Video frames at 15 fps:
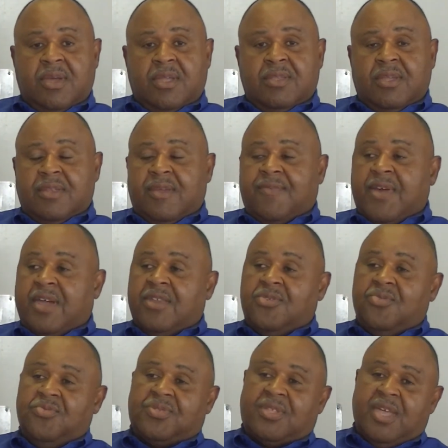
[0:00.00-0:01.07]
And then they've got a
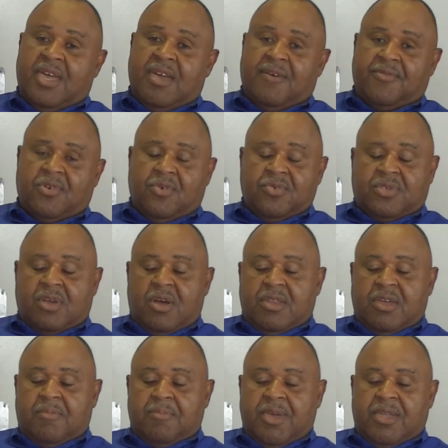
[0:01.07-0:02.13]
new staff. Coach
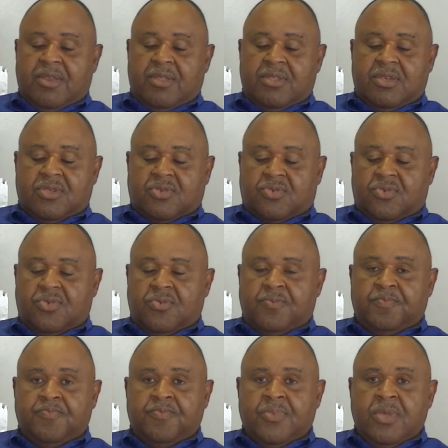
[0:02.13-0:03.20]
Carnell Maynard and his group,
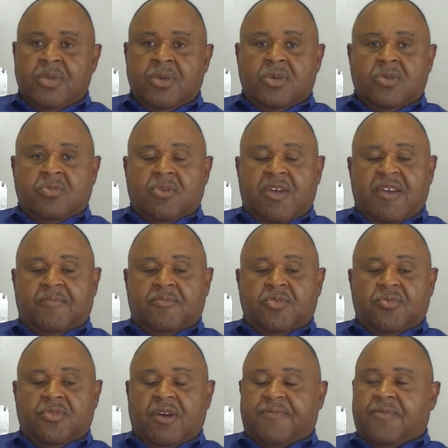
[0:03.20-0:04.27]
you know, have
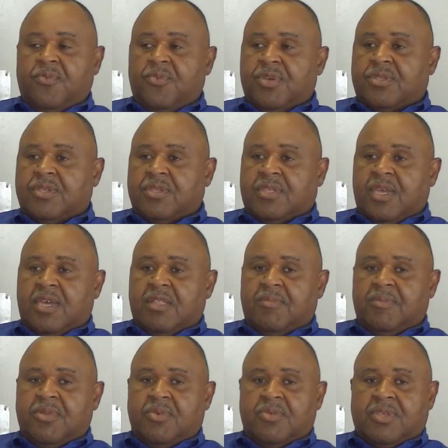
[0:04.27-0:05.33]
moved up from
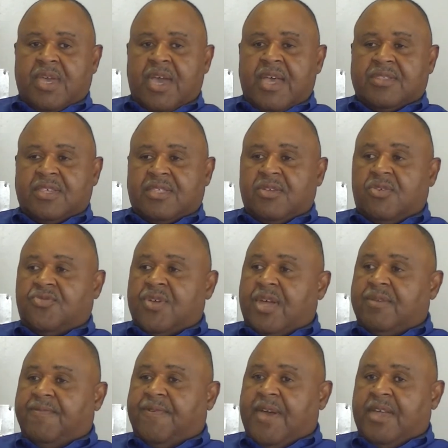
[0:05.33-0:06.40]
Winston-Salem, and those guys are still
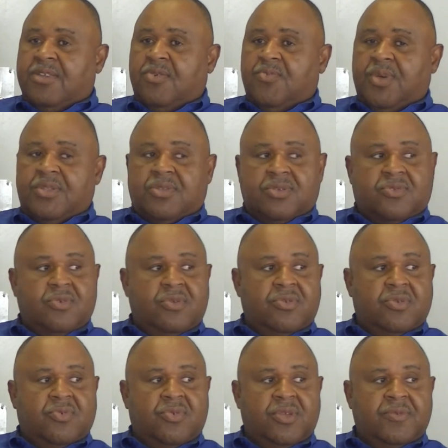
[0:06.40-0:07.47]
trying to find their way to a certain
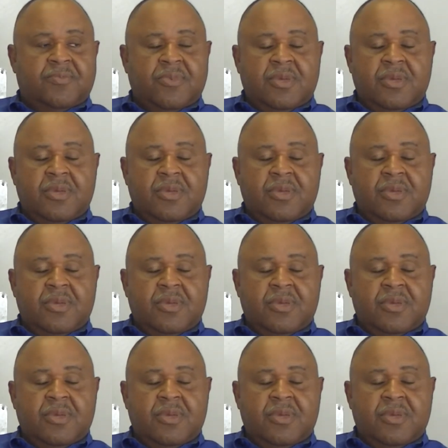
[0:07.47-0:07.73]
degree.